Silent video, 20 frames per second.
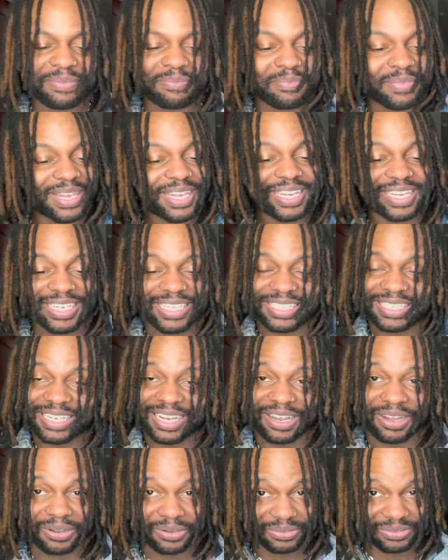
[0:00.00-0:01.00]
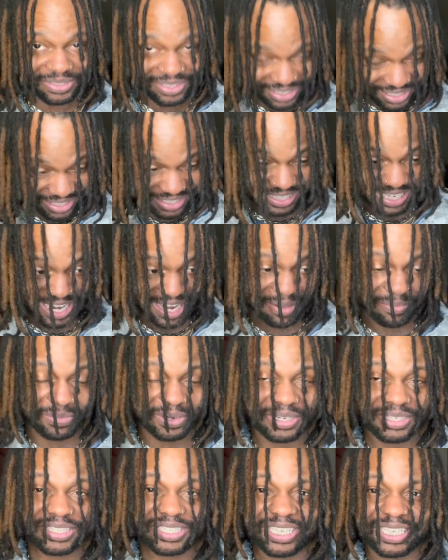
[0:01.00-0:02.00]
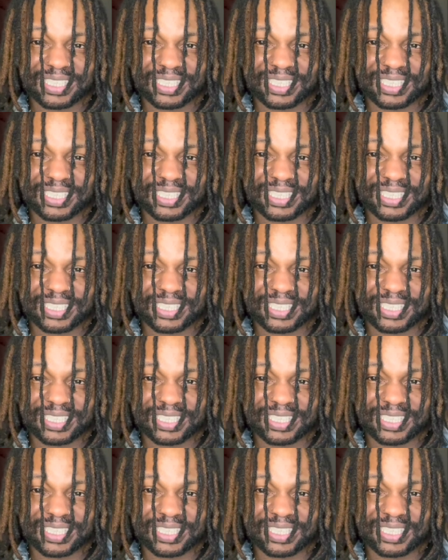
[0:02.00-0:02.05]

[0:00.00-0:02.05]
Mingy sound damn near just